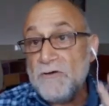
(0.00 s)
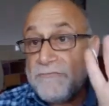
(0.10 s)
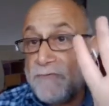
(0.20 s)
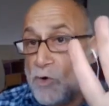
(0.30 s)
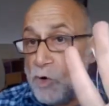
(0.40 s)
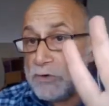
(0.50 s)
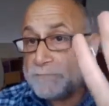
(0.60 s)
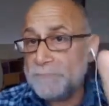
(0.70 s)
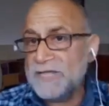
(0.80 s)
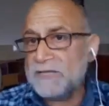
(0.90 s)

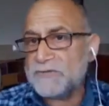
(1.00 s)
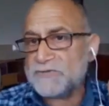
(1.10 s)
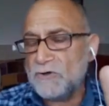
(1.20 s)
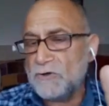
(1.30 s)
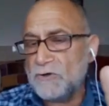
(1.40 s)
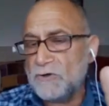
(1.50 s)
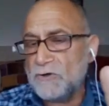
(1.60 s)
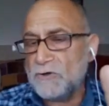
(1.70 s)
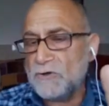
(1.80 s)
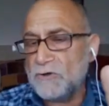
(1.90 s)
4 pillars of the
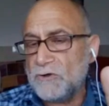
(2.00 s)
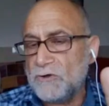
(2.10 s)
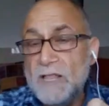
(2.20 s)
struggle: